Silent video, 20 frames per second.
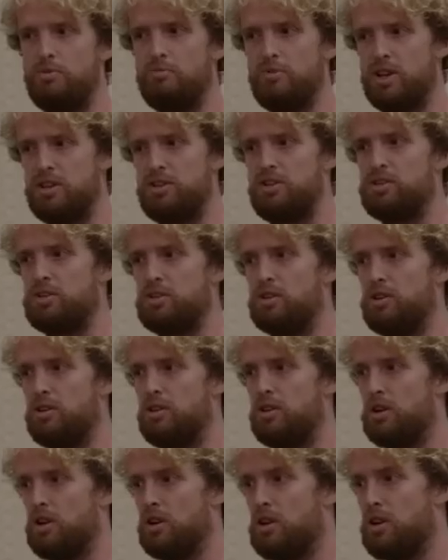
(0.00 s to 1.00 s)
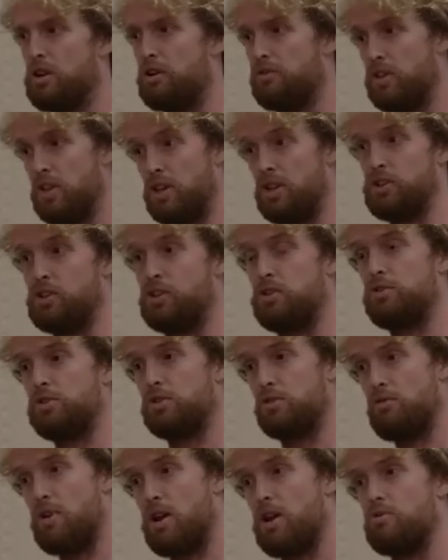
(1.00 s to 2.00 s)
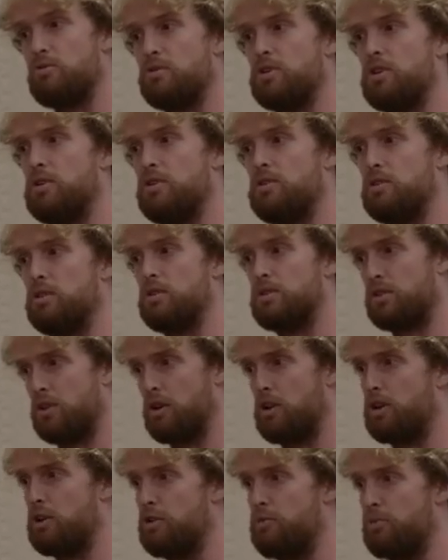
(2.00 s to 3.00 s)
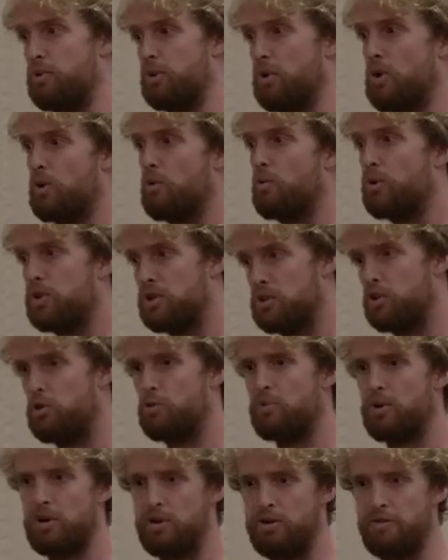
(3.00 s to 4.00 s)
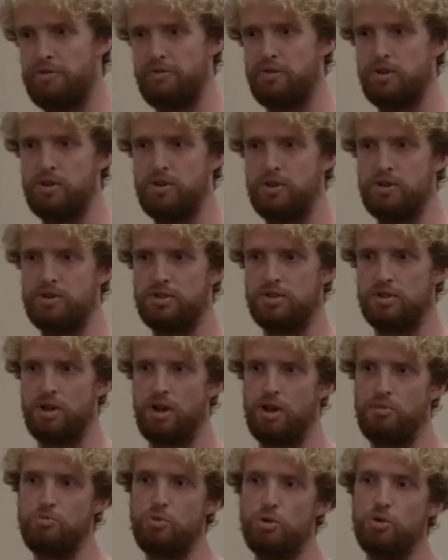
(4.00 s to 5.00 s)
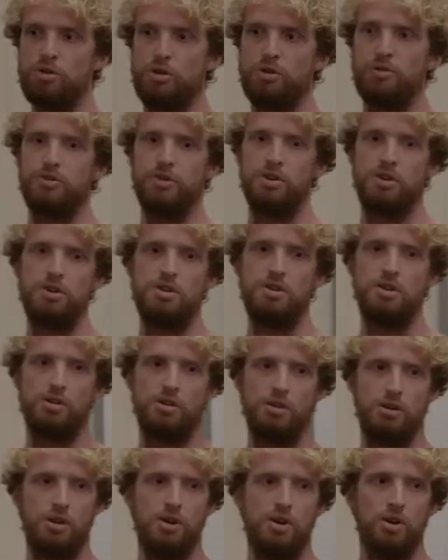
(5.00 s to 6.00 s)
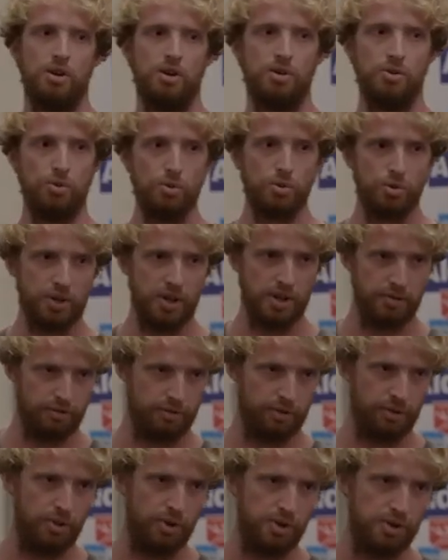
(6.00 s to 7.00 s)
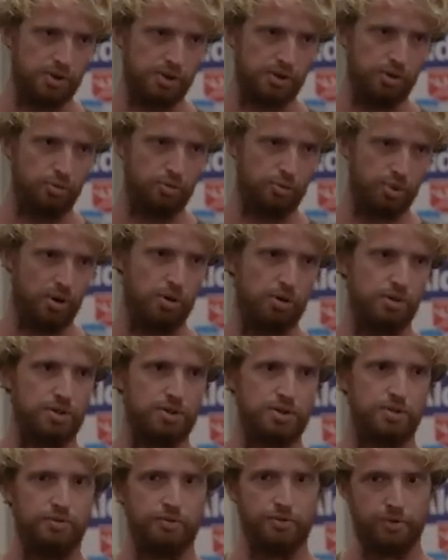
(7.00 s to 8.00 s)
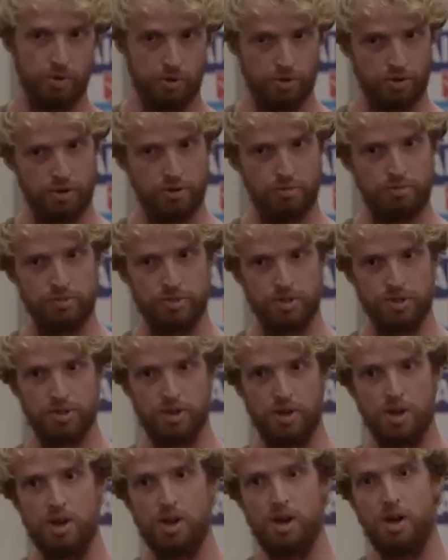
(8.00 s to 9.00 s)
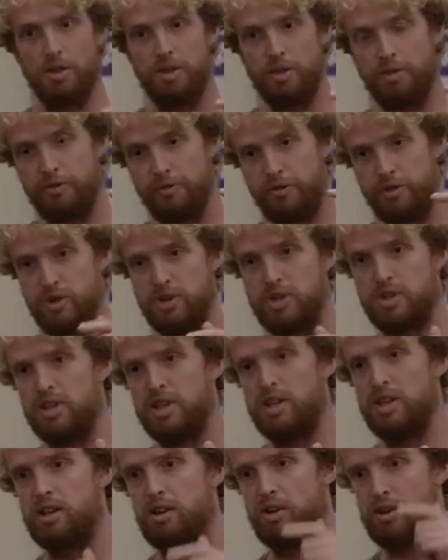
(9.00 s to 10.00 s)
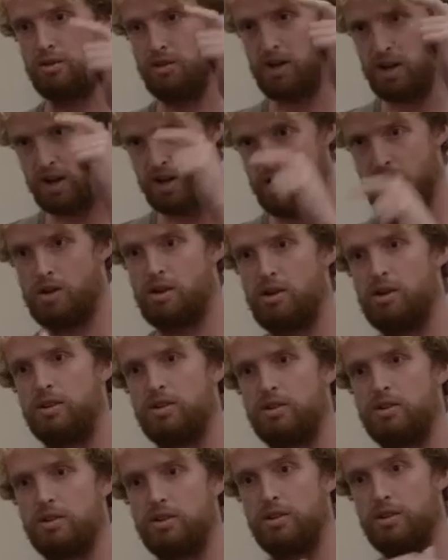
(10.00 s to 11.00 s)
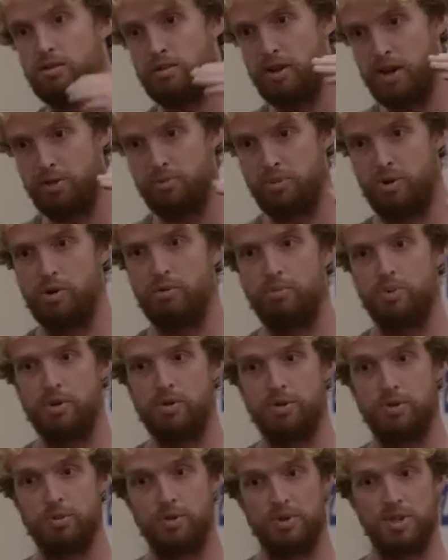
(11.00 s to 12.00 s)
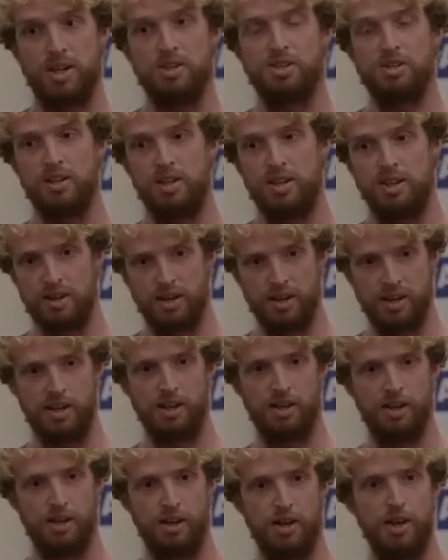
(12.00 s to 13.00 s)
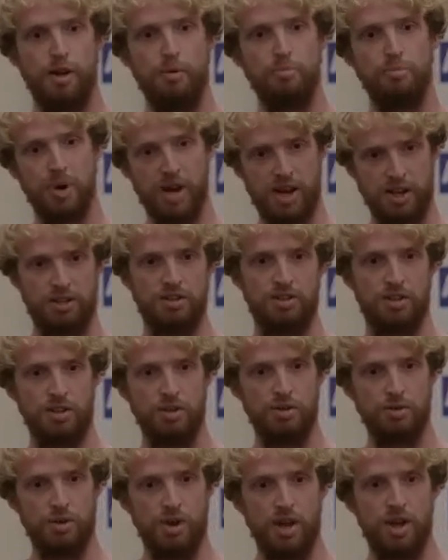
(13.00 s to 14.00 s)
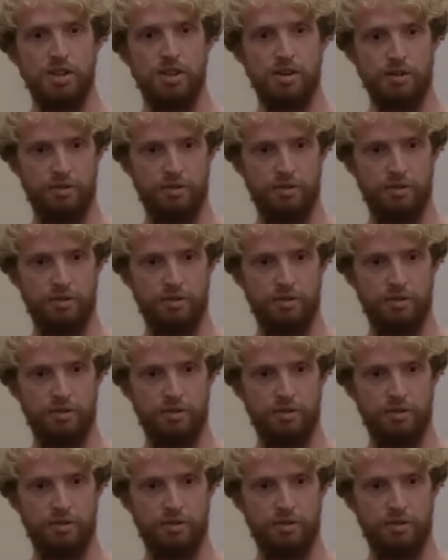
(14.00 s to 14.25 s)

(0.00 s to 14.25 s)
a mention of the issue surrounding Skype, we knew about it first. And more often than not, on all the influential blogs and forums, the first link under any article, under any blog post, was actually the link back to the